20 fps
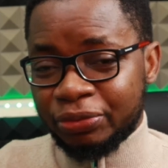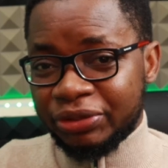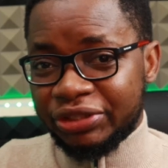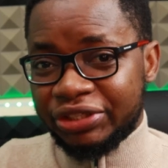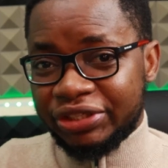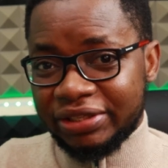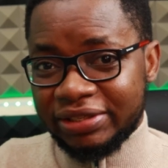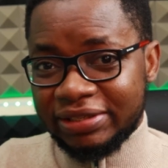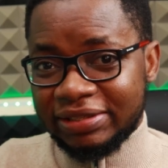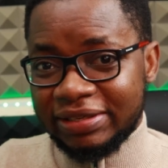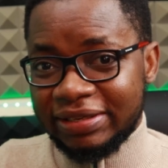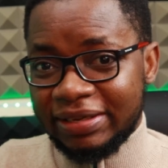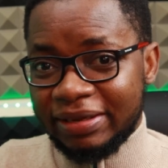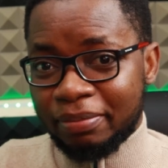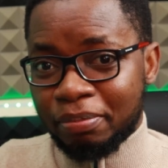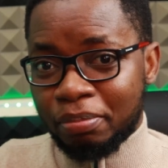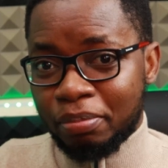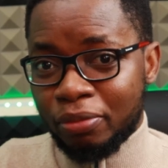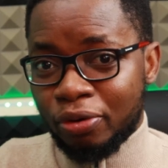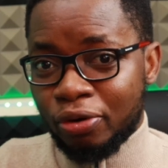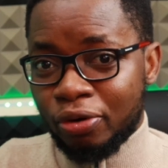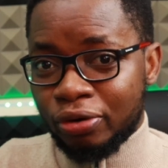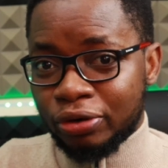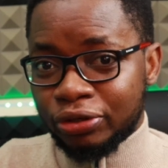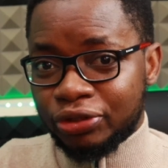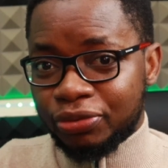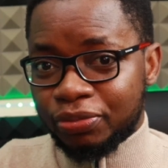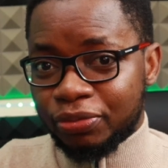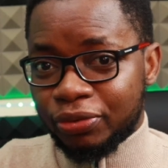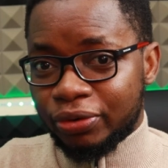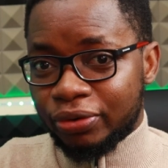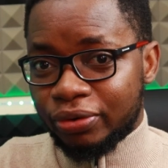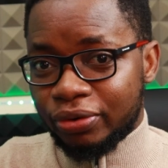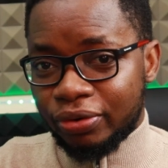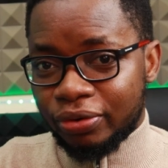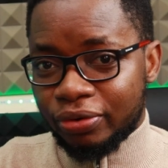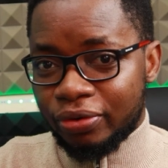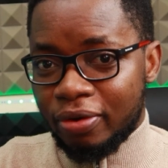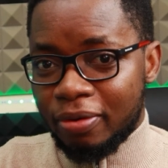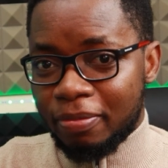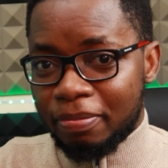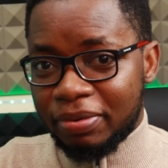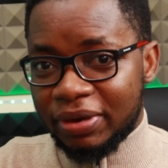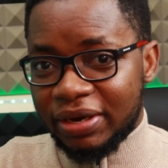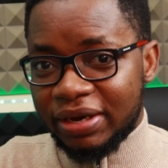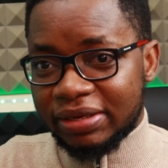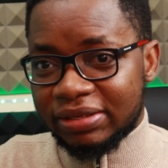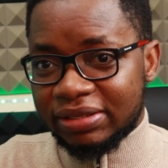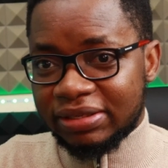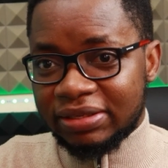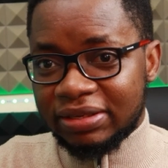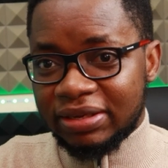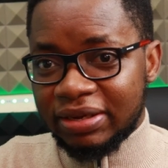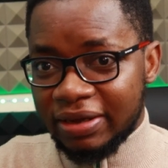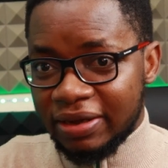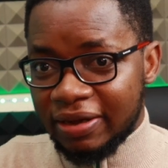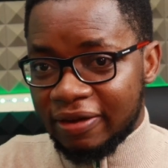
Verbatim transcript: which is a much more complex